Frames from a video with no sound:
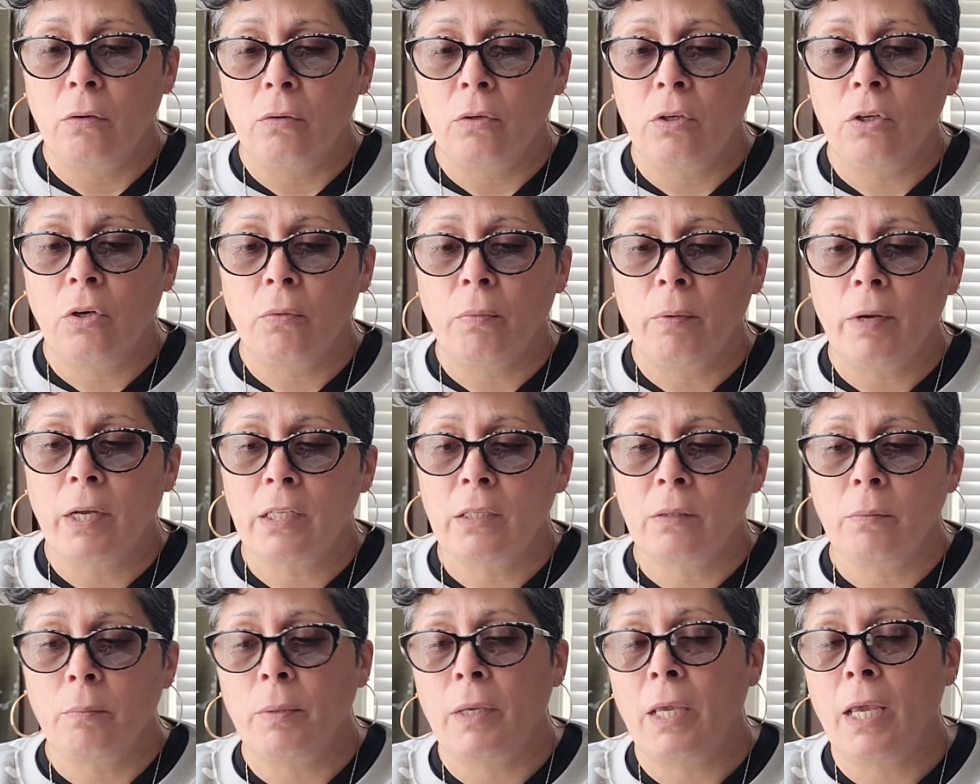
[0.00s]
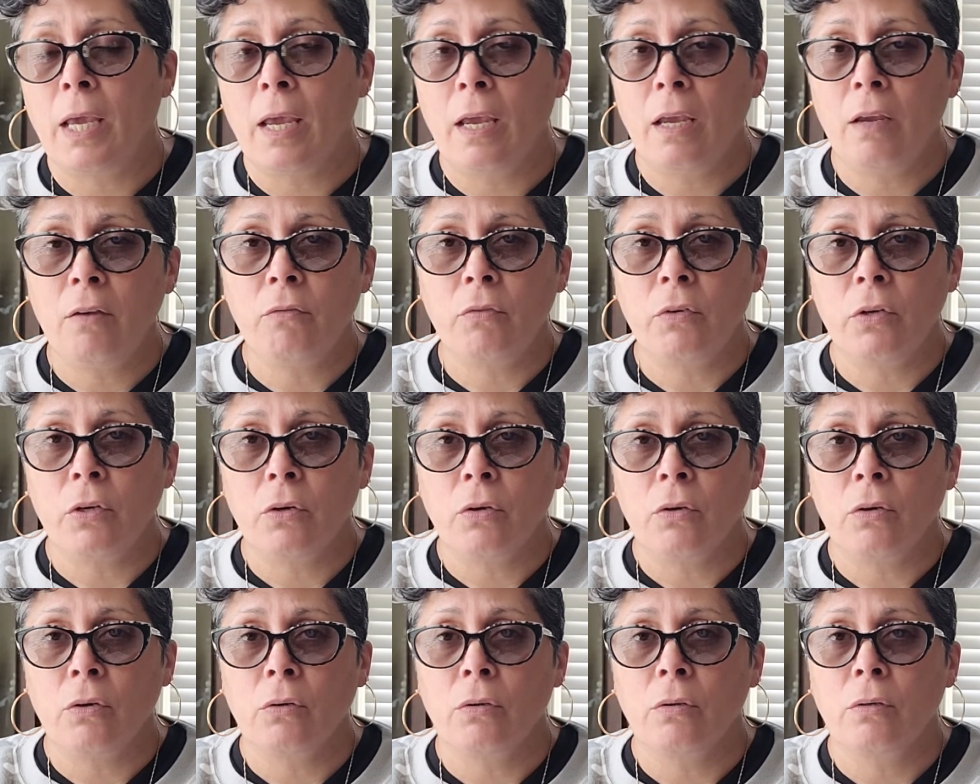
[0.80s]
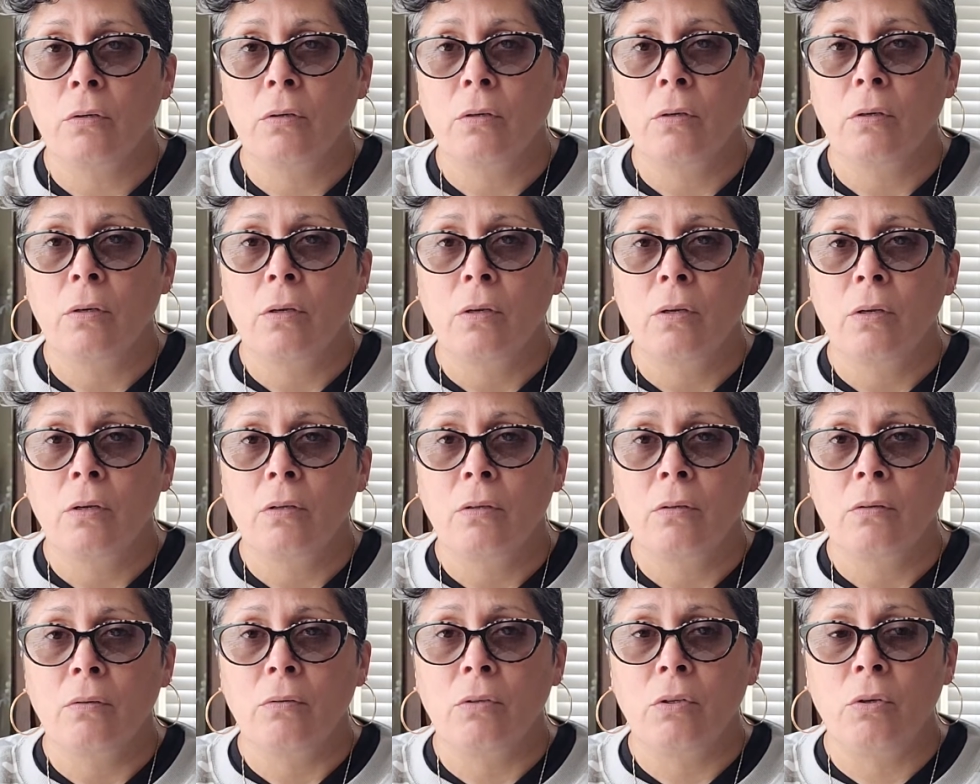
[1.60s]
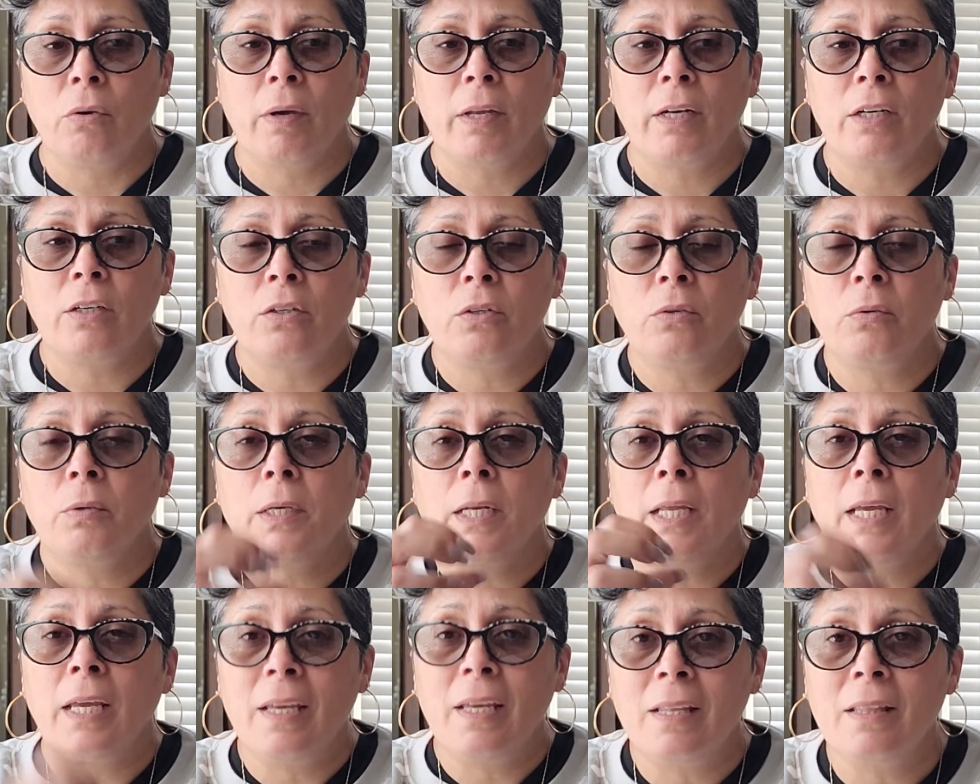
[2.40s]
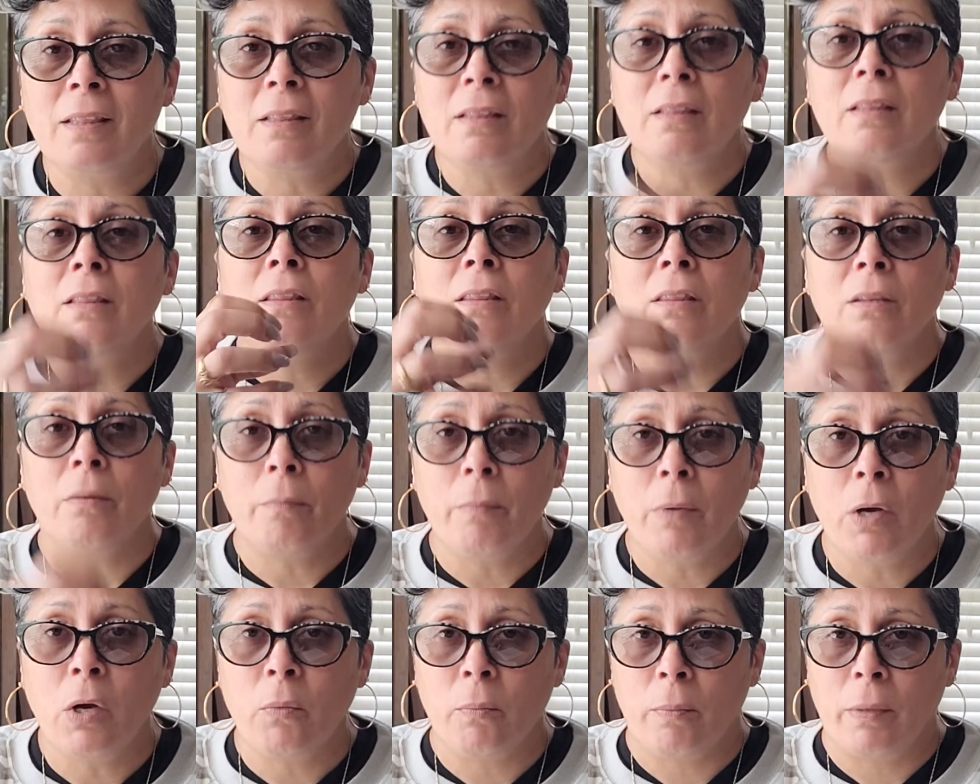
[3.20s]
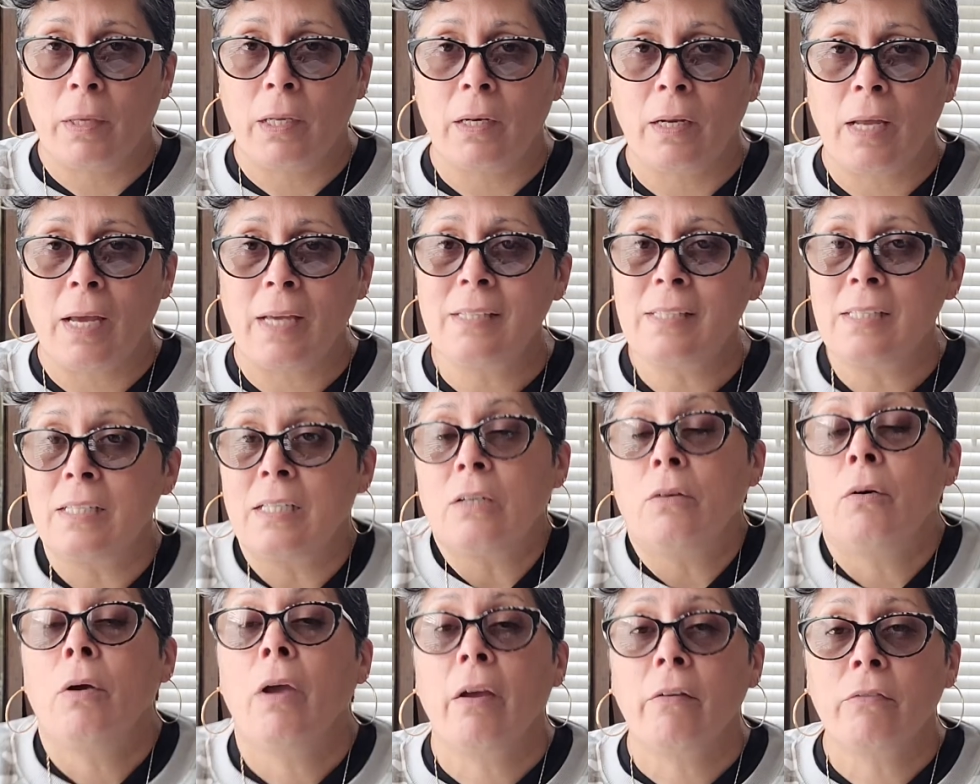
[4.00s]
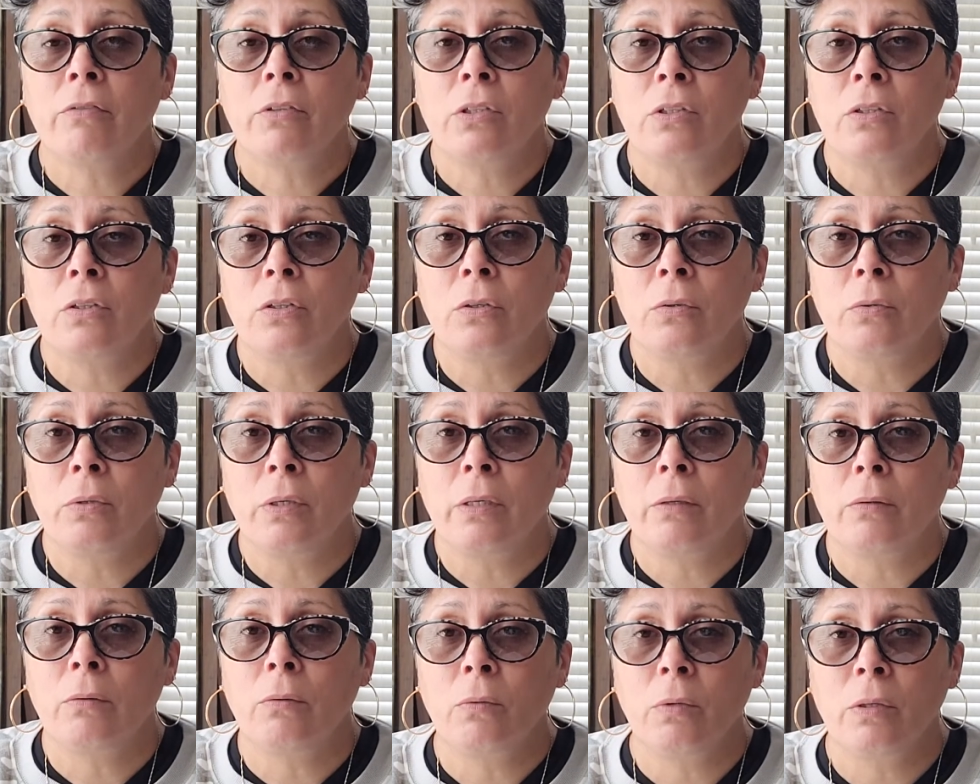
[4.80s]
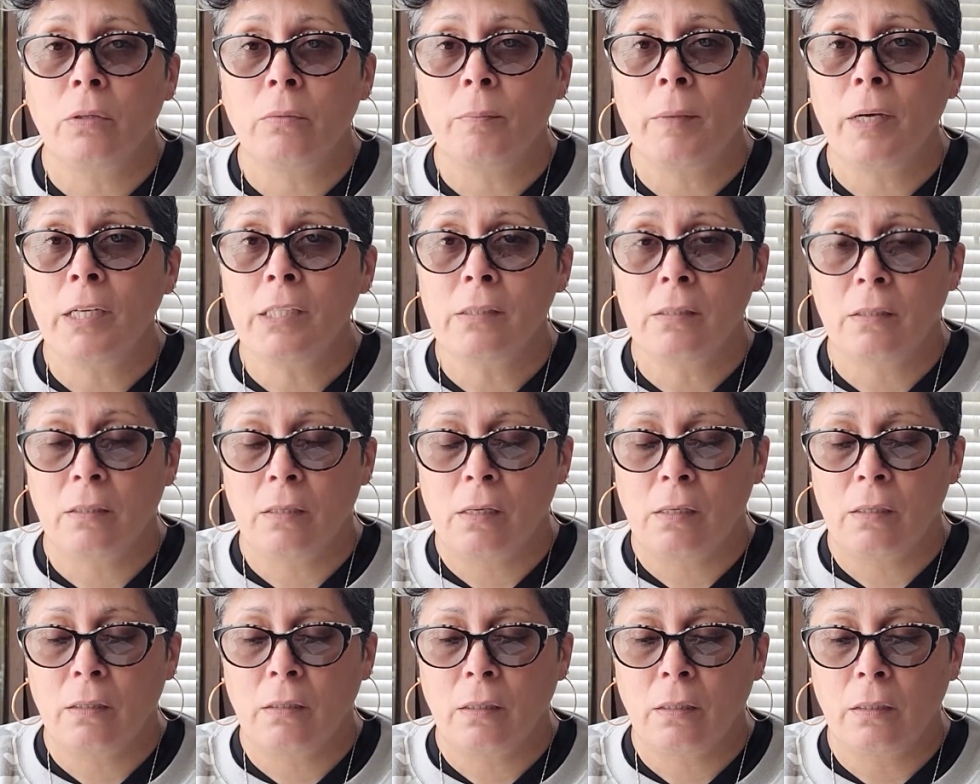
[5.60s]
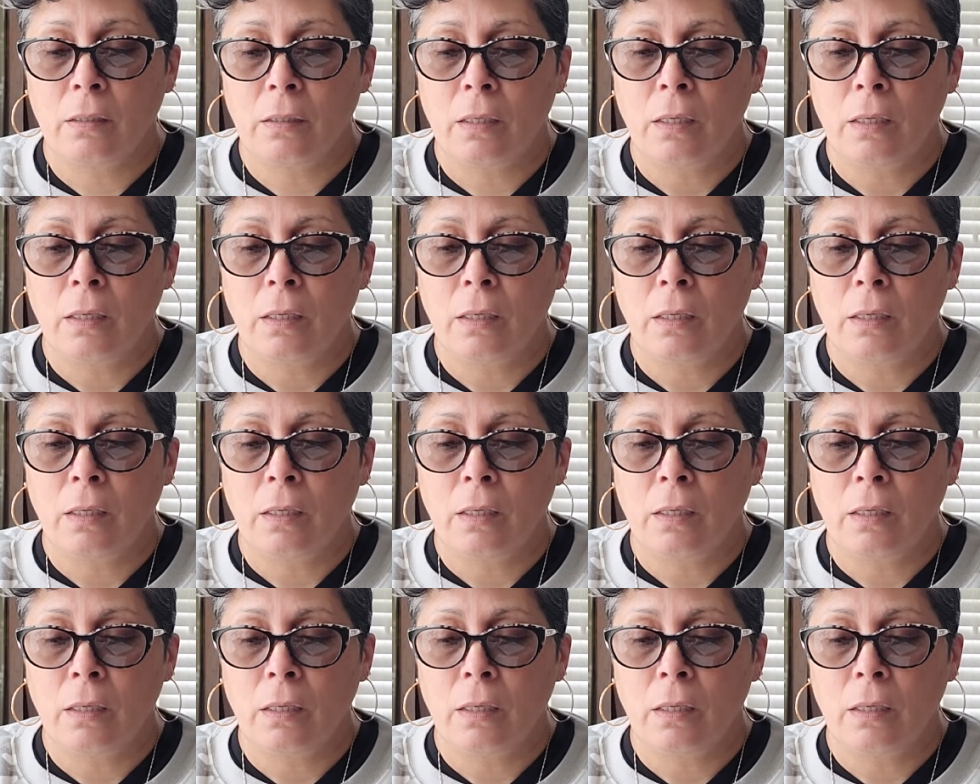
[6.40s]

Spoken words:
correct a behavior, you got to do it in the moment. I still have to do it with my son.